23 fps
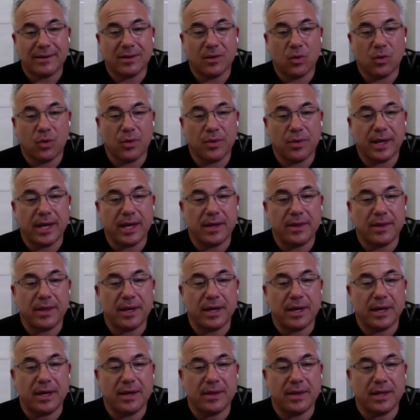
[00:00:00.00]
or
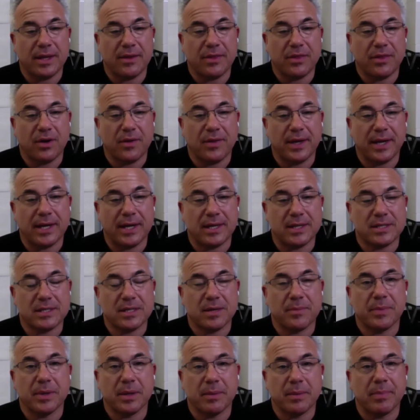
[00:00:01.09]
they thought they had
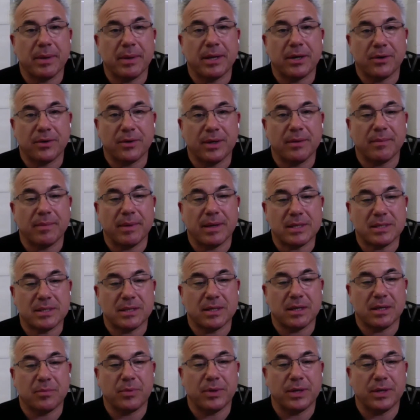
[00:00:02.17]
something better and messed it up.